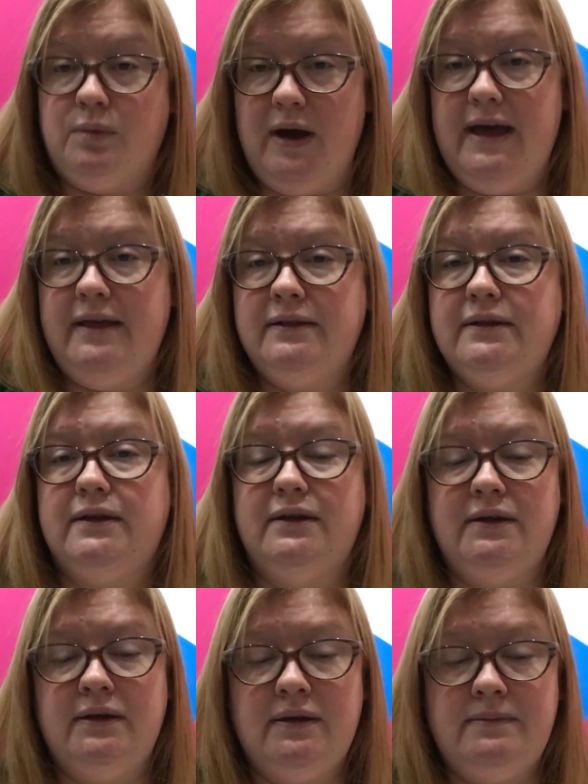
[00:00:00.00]

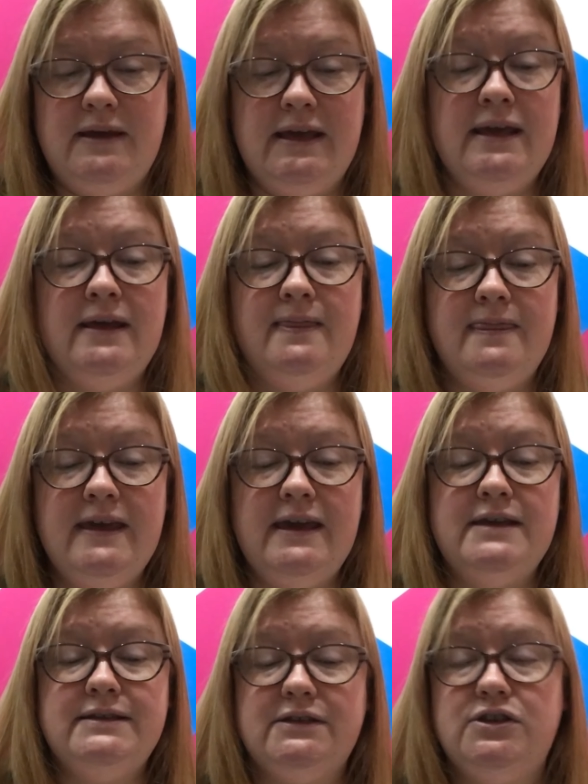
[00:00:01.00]
Welcome in
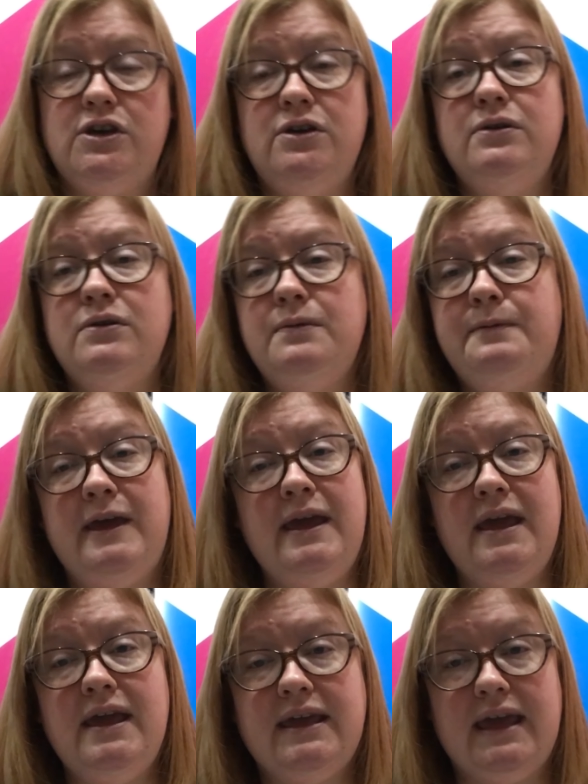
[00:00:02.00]
this new
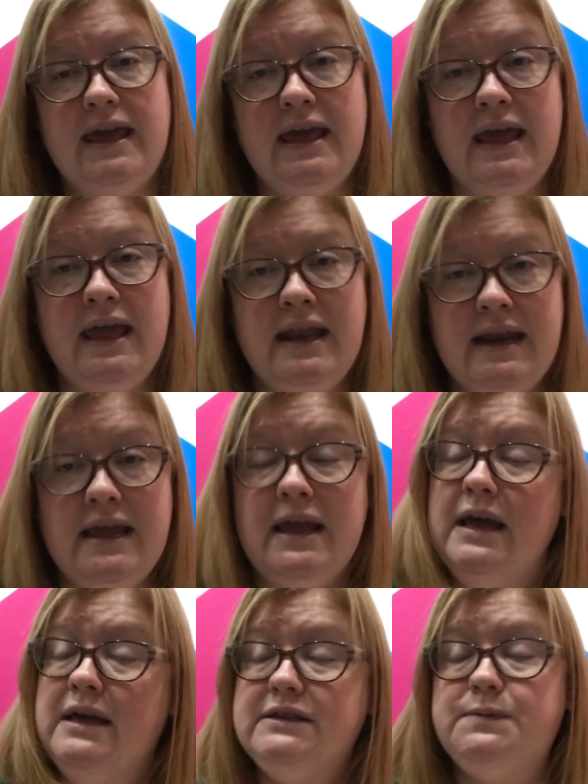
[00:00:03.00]

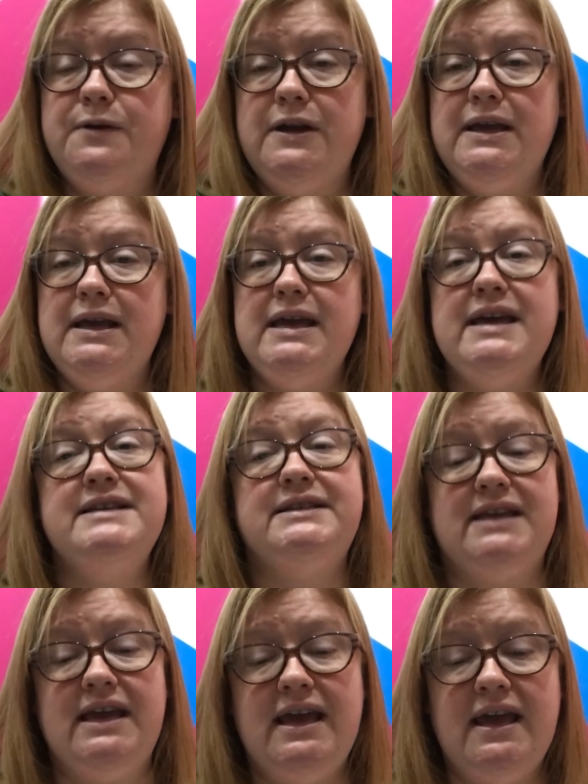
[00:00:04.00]
beginning. Spring
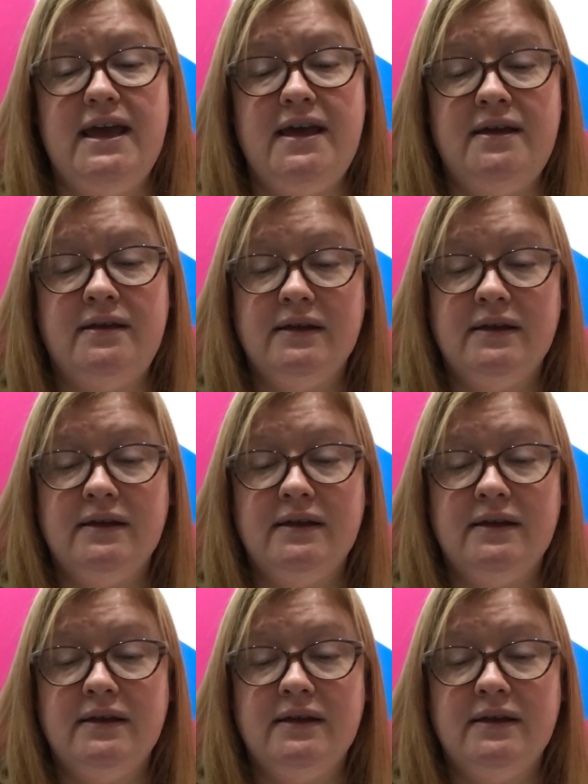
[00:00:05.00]
is here,